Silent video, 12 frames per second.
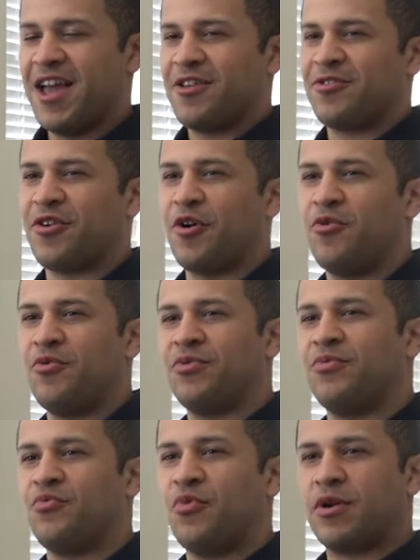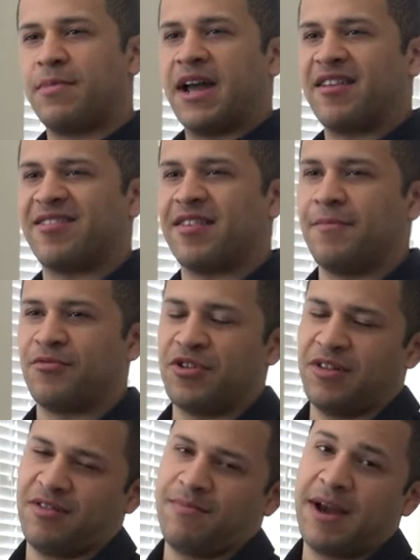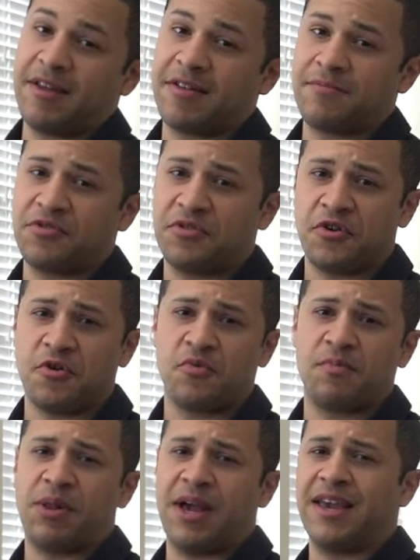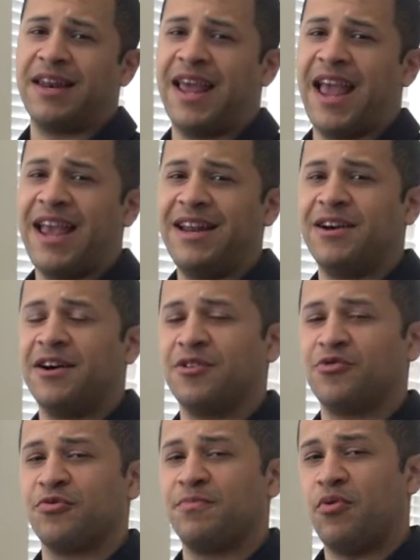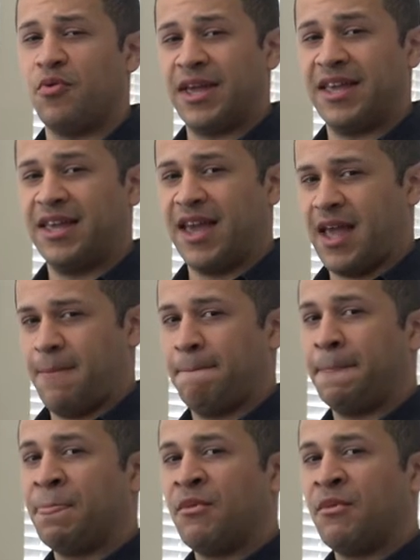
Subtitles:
So what are my assumptions? My assumptions are we're playing an 800-point game.